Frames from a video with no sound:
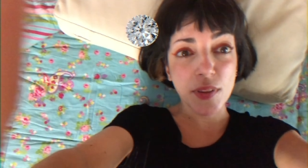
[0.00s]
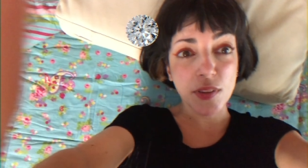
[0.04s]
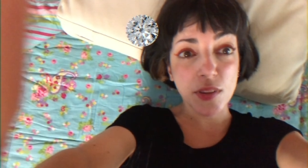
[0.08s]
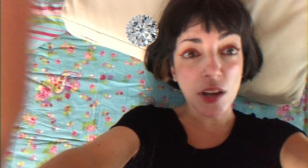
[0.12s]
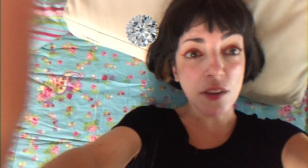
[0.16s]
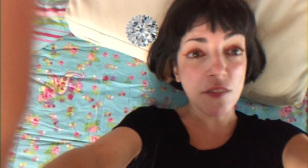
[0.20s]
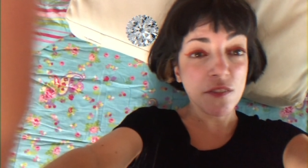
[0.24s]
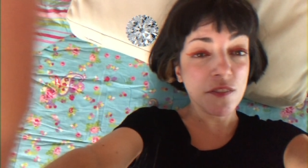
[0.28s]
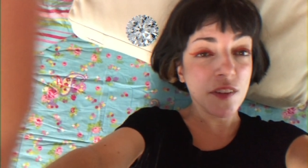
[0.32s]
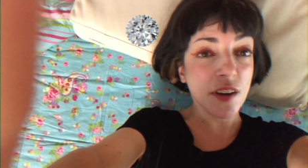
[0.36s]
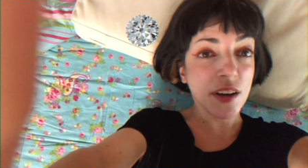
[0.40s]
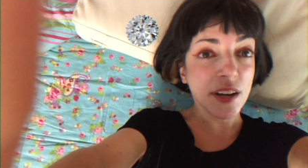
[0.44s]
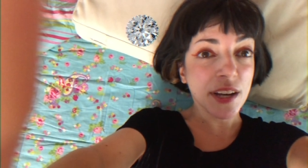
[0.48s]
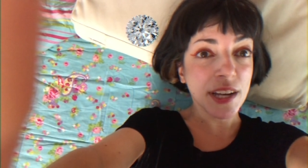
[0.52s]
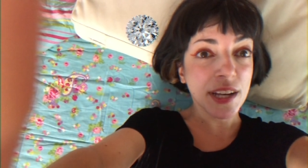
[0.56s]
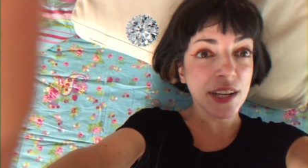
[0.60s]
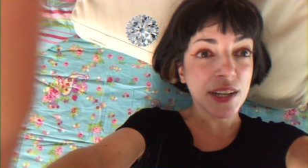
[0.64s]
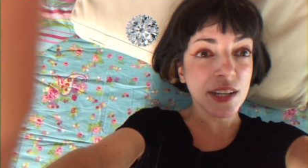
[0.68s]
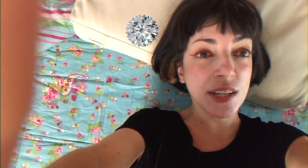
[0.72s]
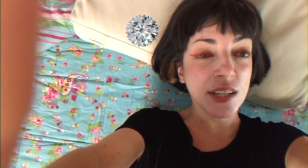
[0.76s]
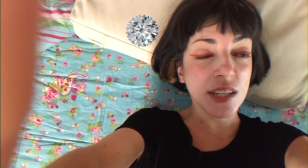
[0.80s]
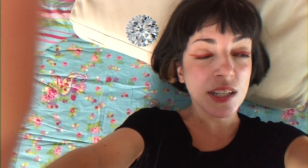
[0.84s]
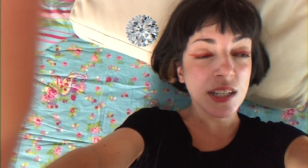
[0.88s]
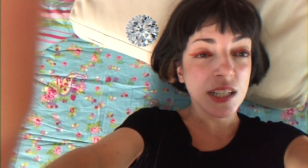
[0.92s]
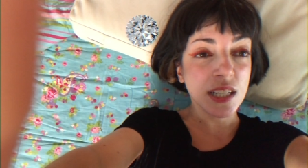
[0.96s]

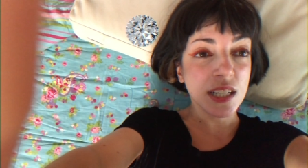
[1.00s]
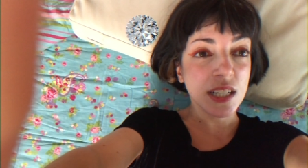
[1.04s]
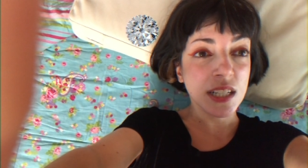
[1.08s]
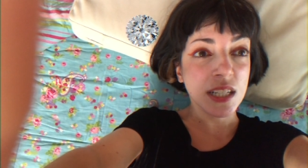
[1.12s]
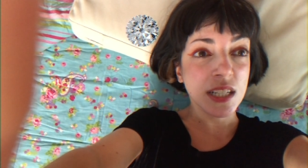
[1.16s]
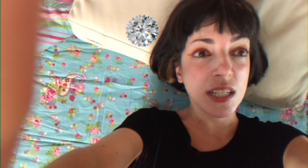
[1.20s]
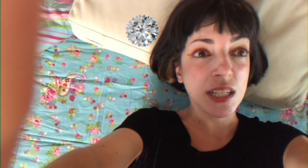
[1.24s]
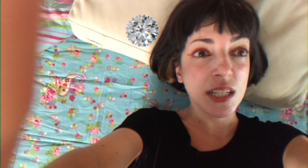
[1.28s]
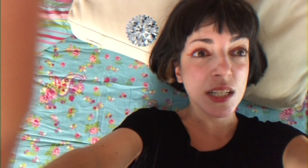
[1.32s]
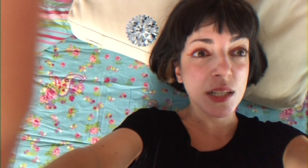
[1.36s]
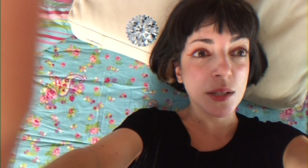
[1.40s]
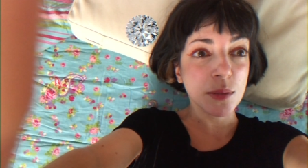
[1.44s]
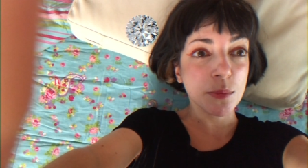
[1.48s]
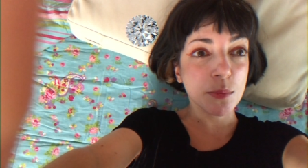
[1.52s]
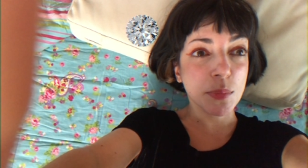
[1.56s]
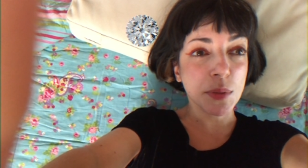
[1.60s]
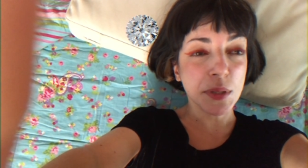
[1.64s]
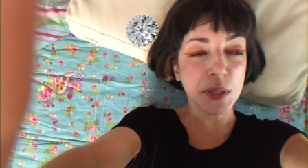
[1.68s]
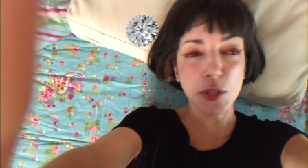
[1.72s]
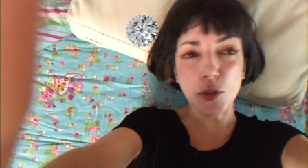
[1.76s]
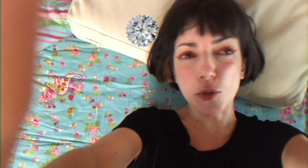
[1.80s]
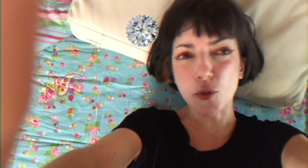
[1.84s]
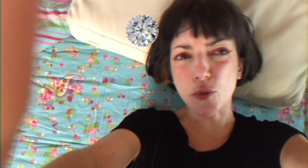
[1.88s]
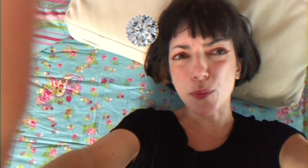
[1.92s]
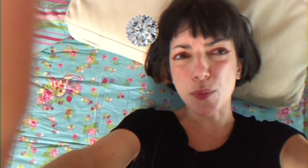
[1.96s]
sapphire,
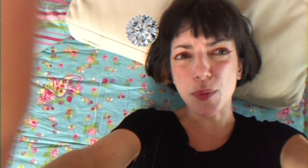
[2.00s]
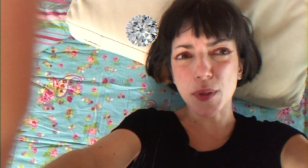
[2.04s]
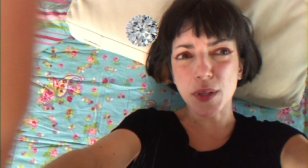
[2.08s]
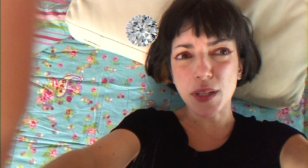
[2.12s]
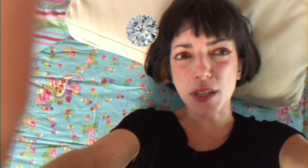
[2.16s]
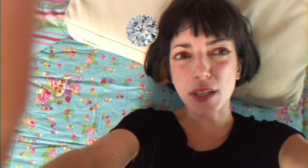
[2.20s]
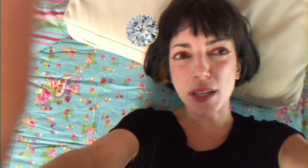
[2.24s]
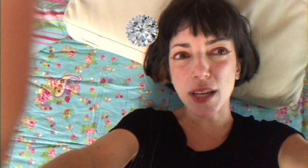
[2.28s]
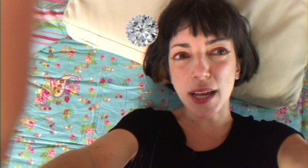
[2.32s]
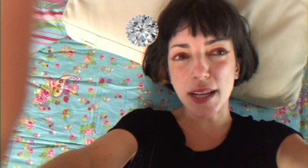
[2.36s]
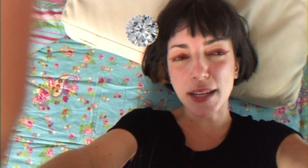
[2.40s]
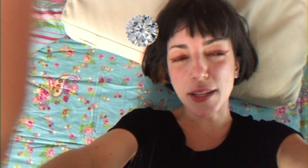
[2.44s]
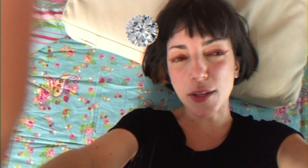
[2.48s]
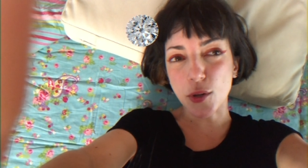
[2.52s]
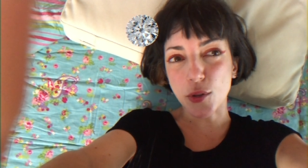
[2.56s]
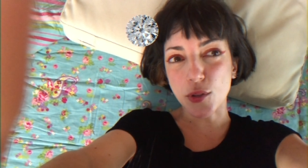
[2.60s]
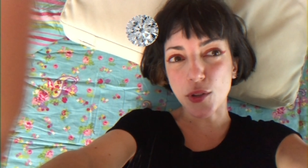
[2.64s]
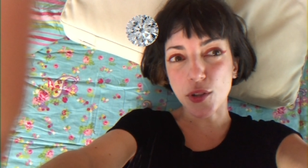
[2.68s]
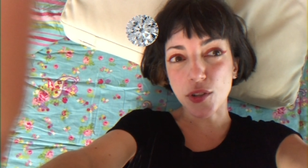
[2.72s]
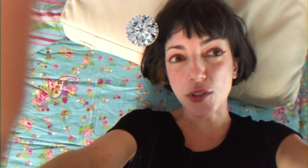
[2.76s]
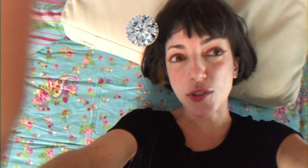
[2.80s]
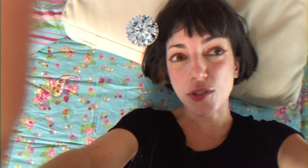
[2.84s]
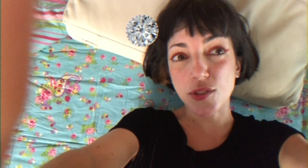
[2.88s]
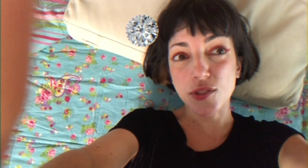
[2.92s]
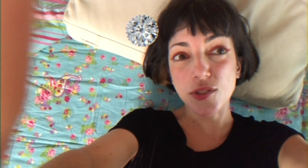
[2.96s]
but it could be any
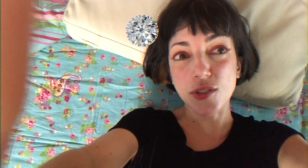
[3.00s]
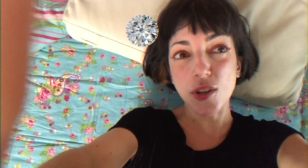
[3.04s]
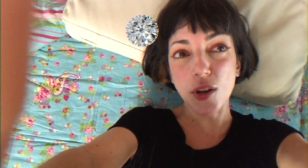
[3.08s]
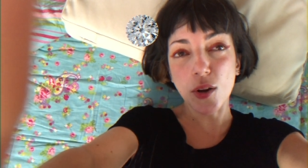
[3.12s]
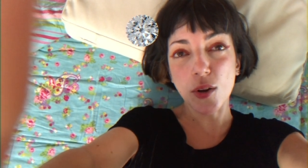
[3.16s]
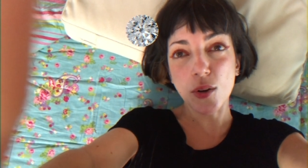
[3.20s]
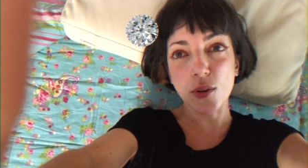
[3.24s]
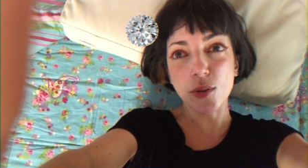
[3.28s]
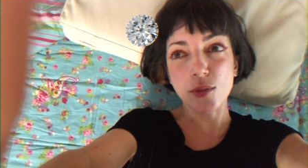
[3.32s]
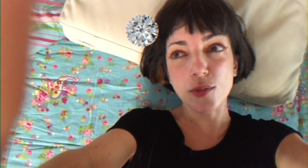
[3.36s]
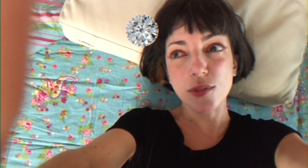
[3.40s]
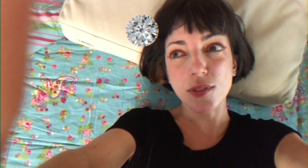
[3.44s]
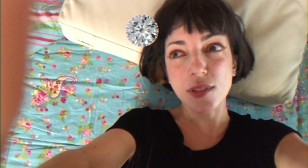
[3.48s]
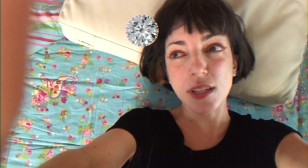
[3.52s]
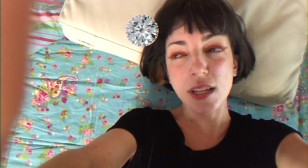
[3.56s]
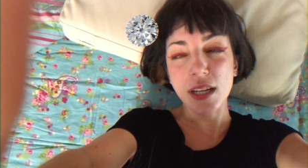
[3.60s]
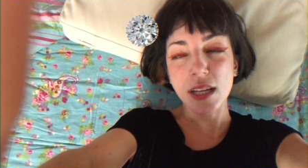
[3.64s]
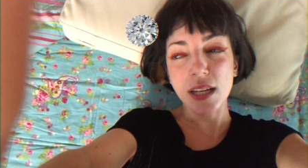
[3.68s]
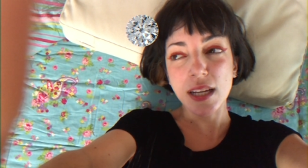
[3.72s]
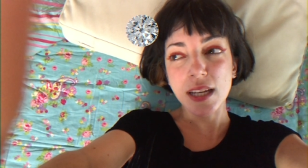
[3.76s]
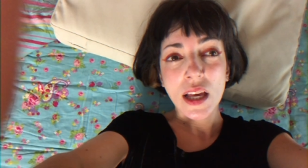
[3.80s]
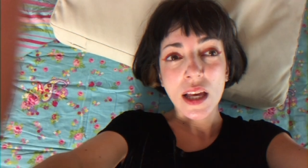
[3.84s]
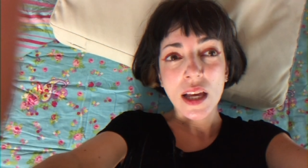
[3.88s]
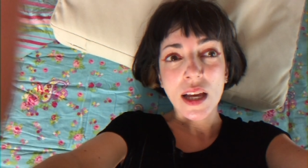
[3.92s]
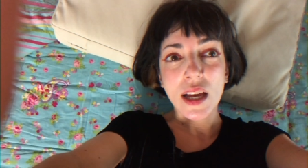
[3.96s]
other stone,
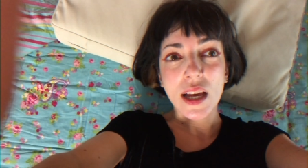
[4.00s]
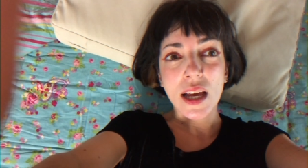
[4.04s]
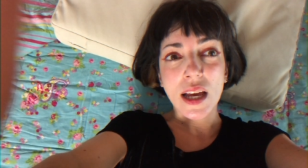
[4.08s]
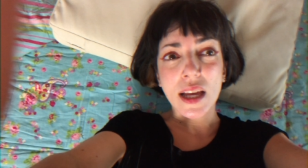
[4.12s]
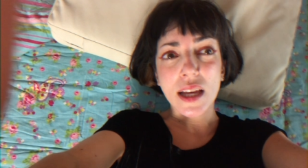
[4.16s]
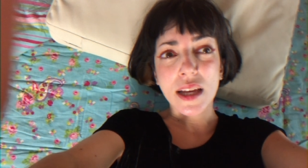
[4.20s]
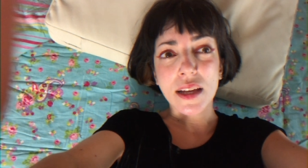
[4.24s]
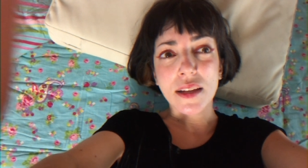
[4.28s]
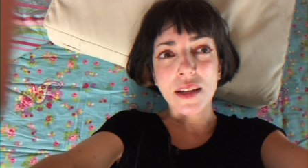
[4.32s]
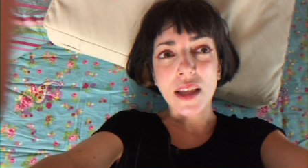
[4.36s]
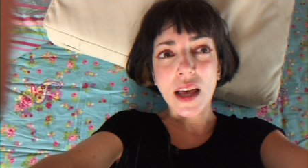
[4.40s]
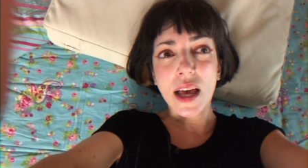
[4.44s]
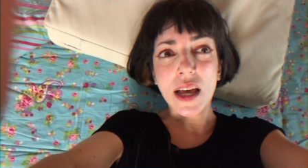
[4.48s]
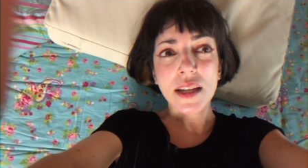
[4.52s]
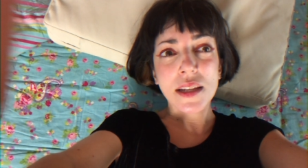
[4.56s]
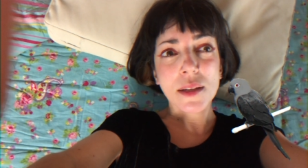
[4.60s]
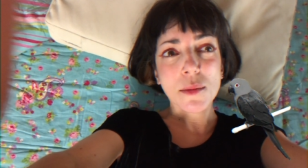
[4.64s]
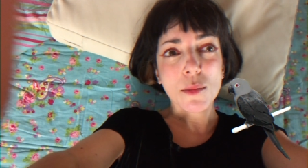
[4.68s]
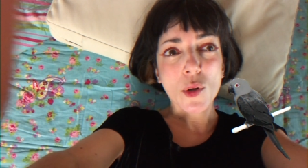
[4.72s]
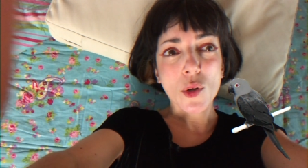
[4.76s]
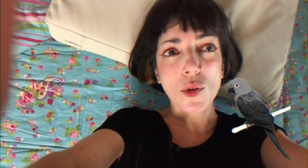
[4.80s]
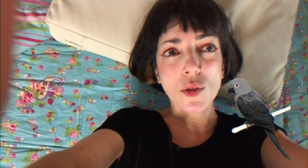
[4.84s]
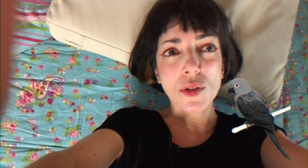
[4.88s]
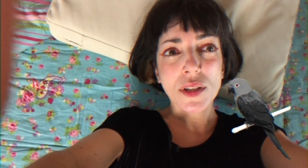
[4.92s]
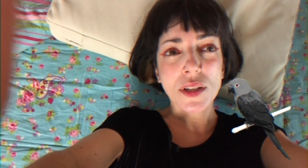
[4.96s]
an
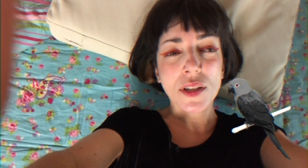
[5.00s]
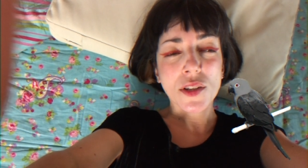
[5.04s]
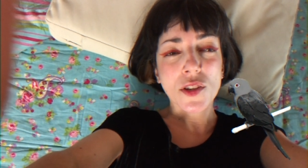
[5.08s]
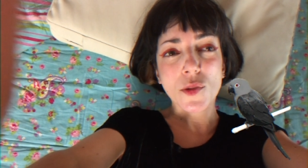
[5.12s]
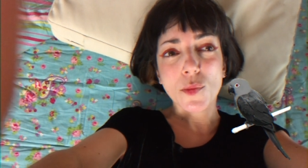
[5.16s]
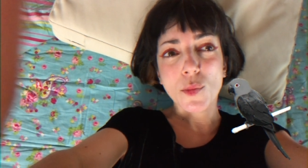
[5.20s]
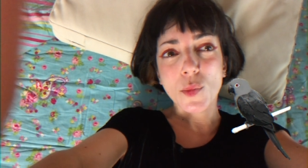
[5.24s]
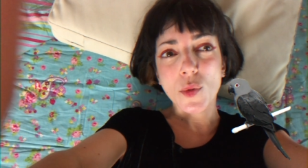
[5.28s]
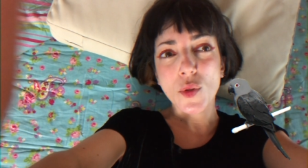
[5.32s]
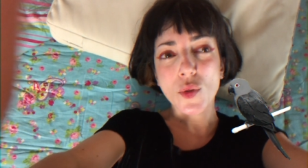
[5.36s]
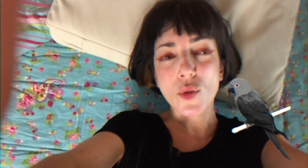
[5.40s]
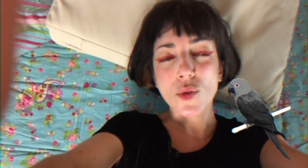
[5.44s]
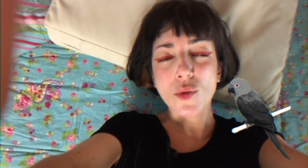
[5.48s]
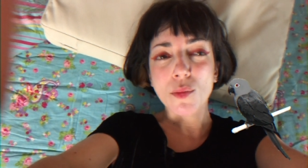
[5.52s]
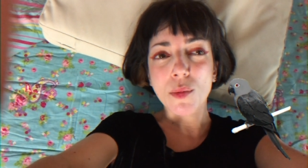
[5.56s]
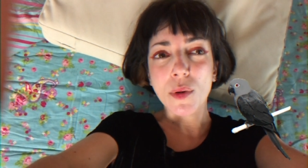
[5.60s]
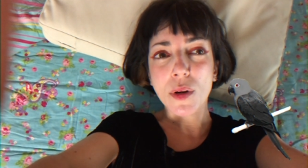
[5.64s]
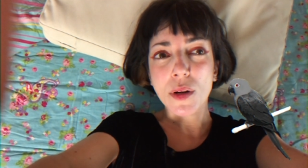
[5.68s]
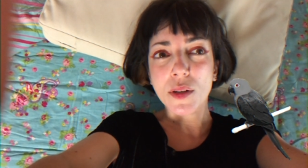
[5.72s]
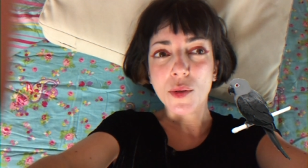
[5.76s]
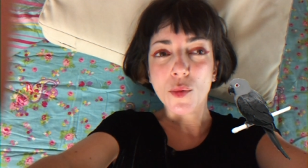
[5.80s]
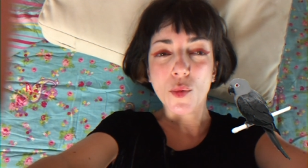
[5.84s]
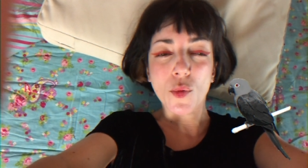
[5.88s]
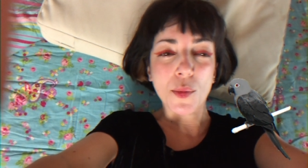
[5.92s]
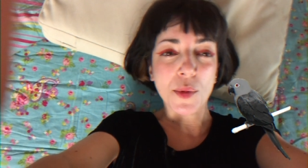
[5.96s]
animal that is blue,
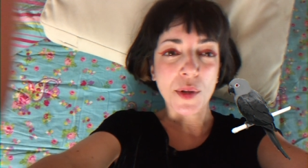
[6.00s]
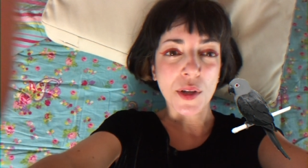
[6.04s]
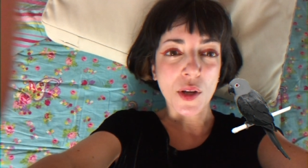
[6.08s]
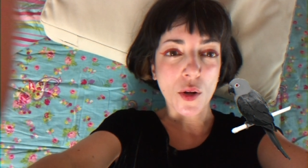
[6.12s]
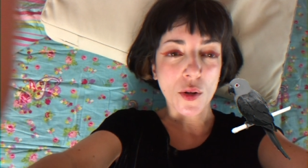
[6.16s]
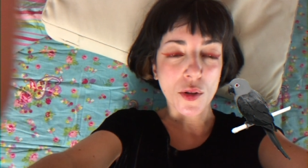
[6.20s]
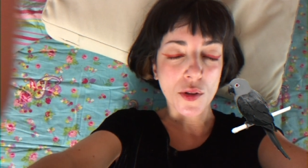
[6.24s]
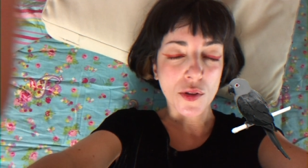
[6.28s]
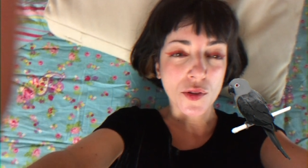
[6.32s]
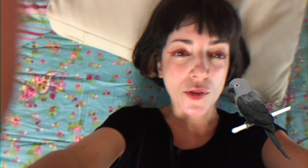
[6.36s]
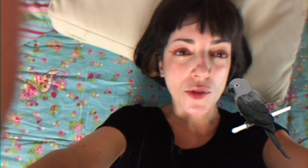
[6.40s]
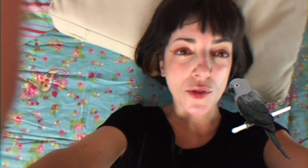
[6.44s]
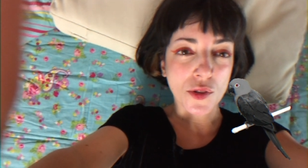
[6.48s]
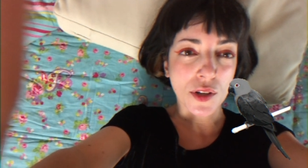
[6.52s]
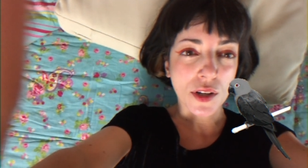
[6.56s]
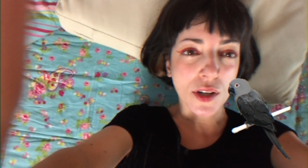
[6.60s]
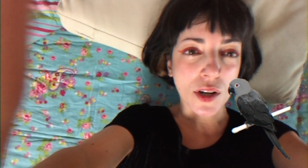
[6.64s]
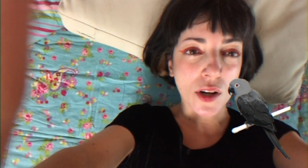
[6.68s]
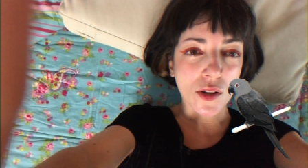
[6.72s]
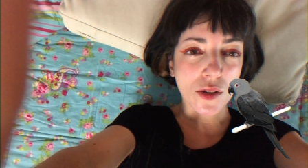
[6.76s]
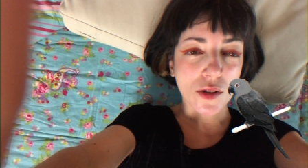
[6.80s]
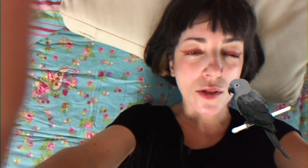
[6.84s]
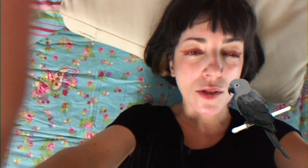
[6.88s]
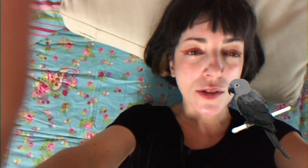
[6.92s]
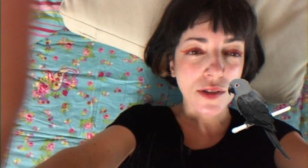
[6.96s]
but it will be also other
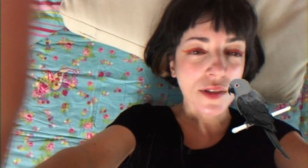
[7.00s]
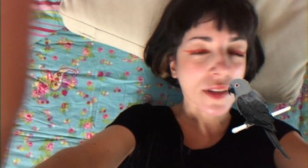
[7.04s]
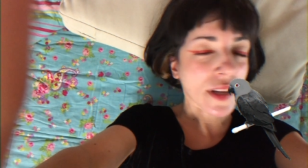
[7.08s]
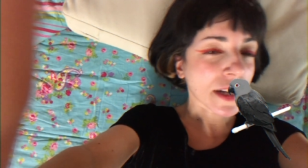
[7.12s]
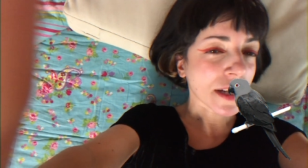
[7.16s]
colors.